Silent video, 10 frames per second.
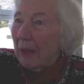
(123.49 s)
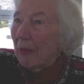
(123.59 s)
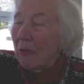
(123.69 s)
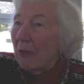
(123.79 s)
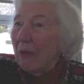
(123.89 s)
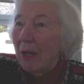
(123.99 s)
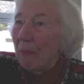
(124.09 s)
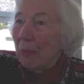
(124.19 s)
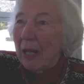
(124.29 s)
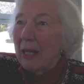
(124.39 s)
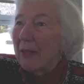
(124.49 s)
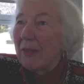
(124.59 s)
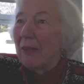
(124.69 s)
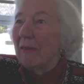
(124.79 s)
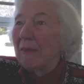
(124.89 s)
Don't you know blacks
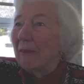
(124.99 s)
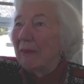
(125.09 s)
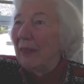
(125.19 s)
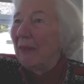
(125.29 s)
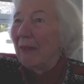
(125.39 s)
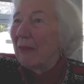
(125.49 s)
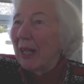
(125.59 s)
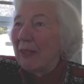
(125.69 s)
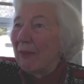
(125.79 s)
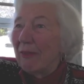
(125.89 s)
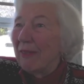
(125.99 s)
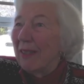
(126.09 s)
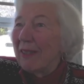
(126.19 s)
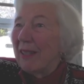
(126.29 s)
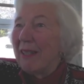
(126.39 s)
are, you know, have got
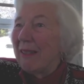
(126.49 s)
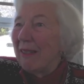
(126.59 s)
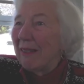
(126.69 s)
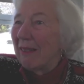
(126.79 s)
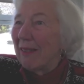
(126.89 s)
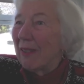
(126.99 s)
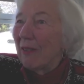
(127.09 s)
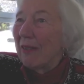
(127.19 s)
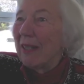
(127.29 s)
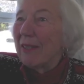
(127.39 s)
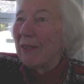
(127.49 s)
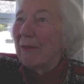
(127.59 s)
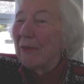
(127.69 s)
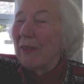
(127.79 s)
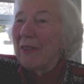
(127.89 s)
diseases and so on and so
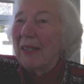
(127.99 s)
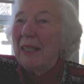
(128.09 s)
forth.